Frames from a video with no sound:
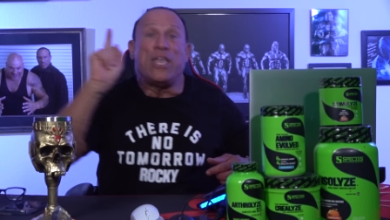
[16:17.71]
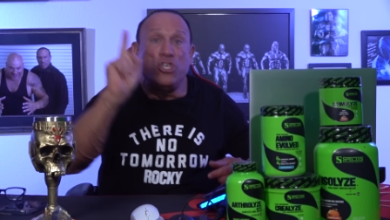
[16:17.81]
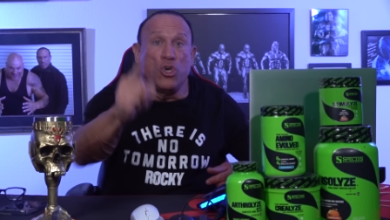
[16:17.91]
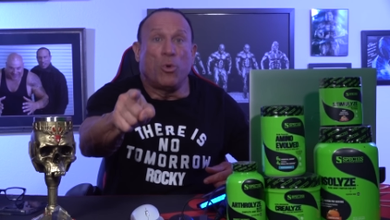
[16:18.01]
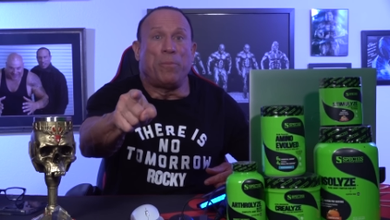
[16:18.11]

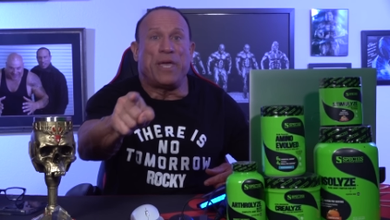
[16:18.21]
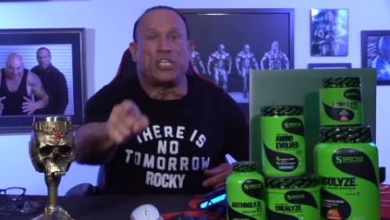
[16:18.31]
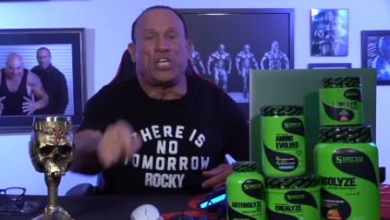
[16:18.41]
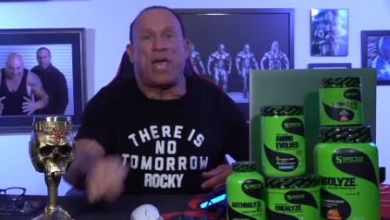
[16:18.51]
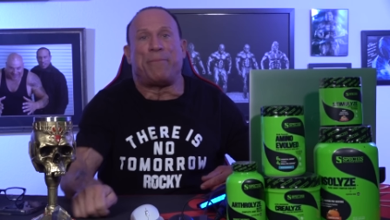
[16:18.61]
and you will be a
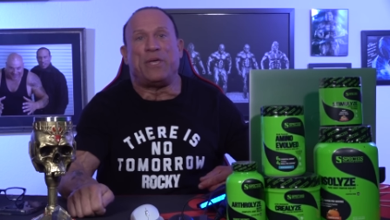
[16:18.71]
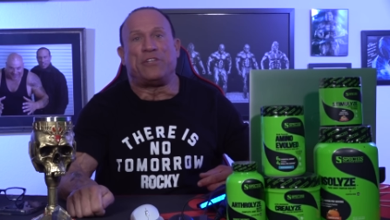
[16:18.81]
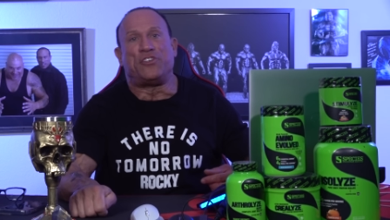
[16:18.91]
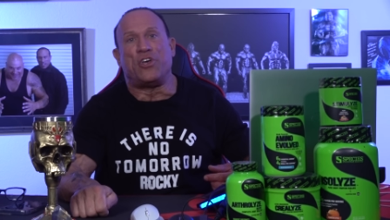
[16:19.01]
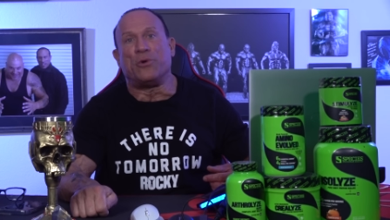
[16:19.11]

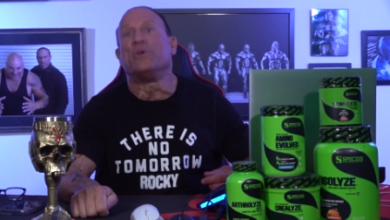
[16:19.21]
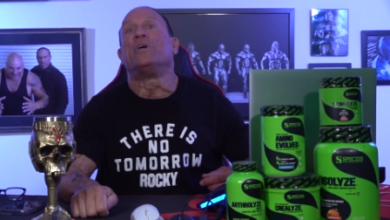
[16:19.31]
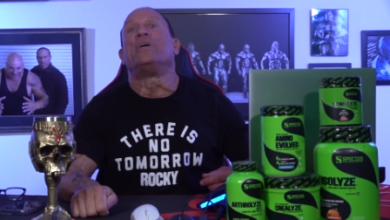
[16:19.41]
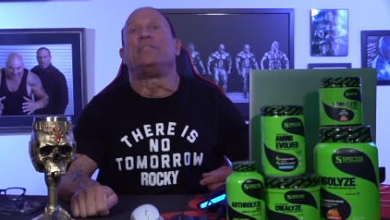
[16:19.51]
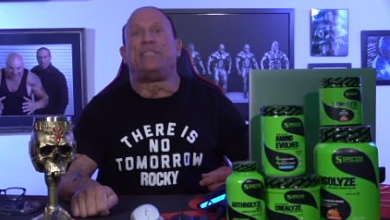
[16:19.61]
champion too.
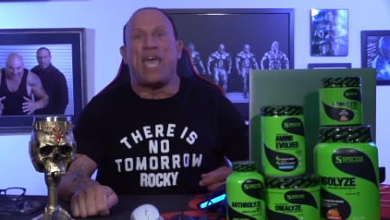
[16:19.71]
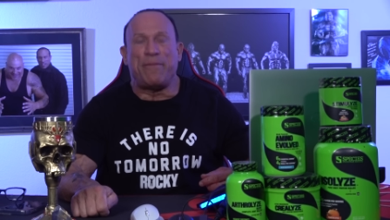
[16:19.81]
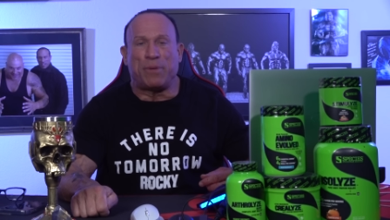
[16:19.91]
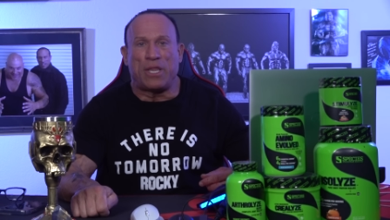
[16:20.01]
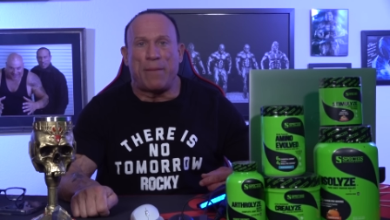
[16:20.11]

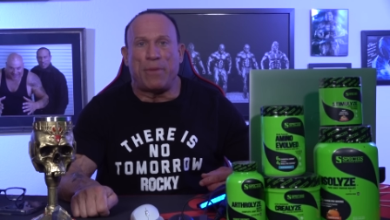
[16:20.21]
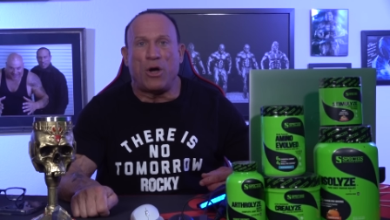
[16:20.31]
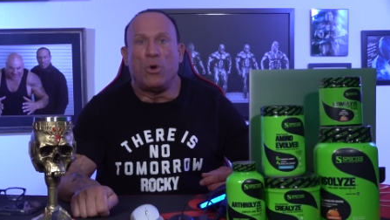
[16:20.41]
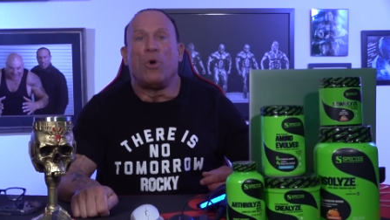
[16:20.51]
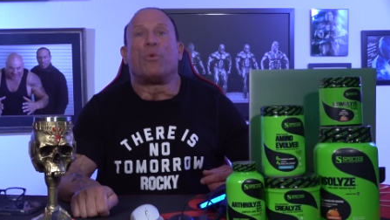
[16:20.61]
Dave
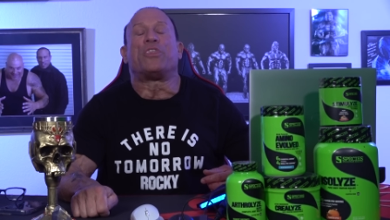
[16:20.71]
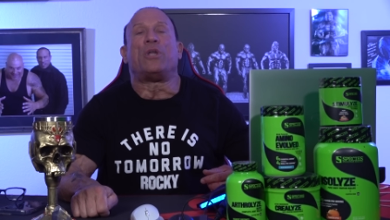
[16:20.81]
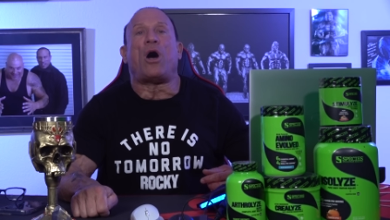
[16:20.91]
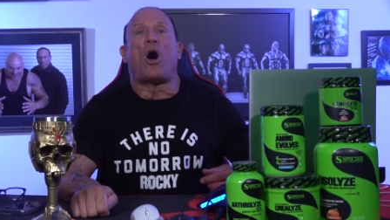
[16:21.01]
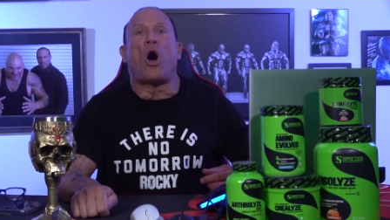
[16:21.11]
Palumbo with
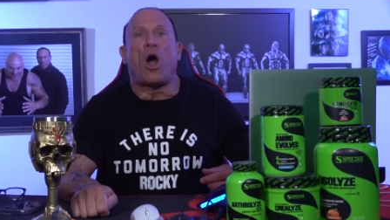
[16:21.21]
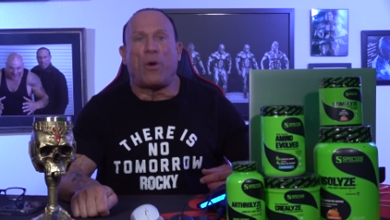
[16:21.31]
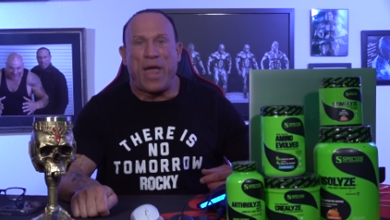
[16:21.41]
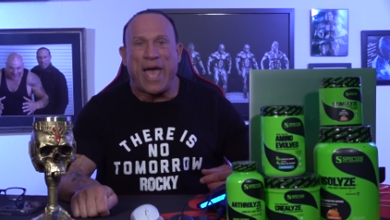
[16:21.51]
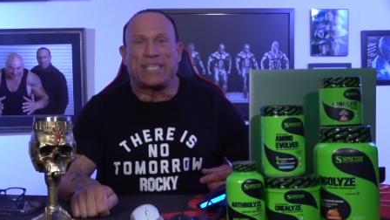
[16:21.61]
an
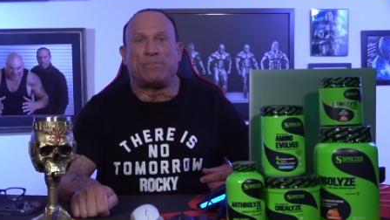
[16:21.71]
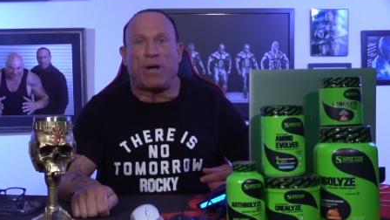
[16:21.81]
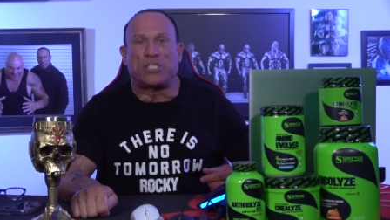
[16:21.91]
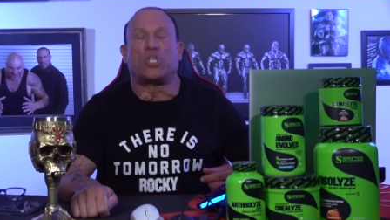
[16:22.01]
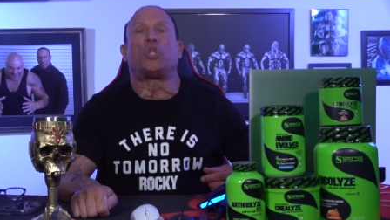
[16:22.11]
RX
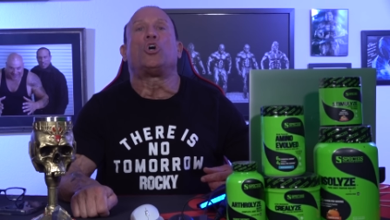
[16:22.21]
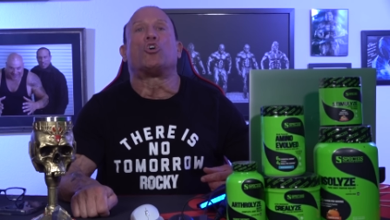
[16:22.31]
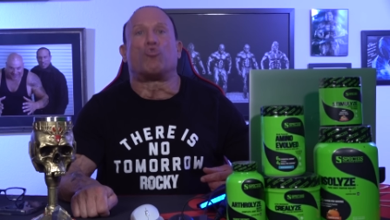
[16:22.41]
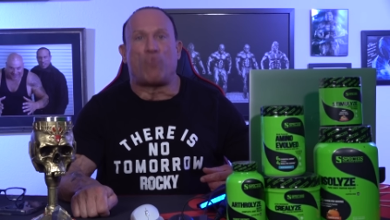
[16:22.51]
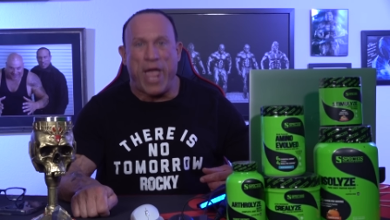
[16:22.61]
Muscle
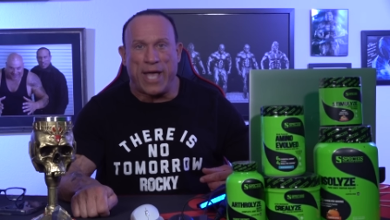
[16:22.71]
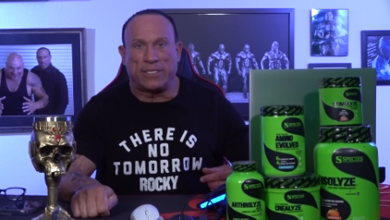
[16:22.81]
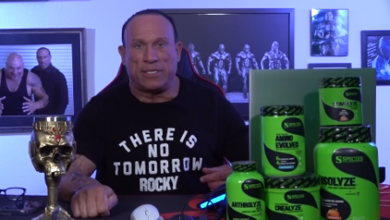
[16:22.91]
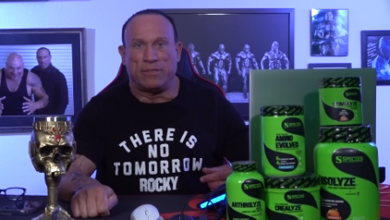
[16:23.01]
rant.